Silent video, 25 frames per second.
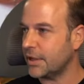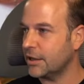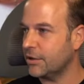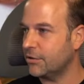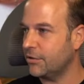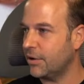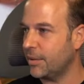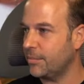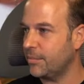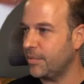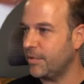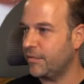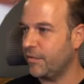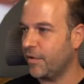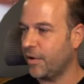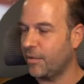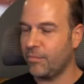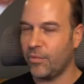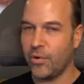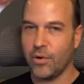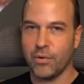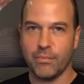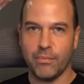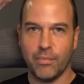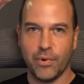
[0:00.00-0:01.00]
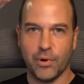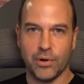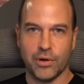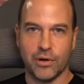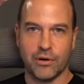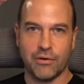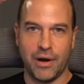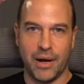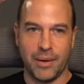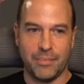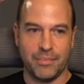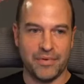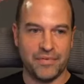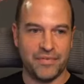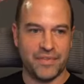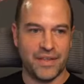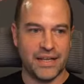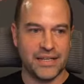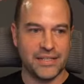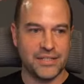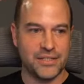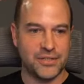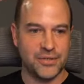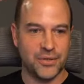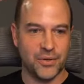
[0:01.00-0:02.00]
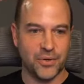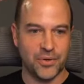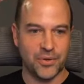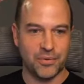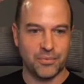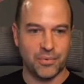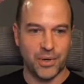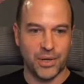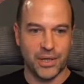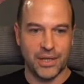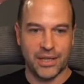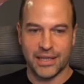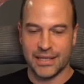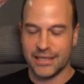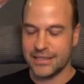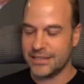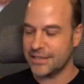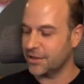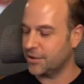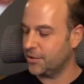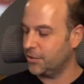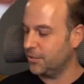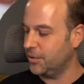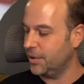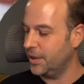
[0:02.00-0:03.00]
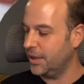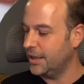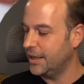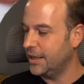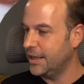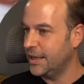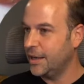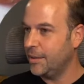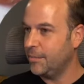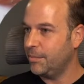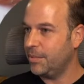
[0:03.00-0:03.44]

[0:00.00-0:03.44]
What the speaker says: Correct me if I'm wrong, Monogram, if that's not the right thing to call it.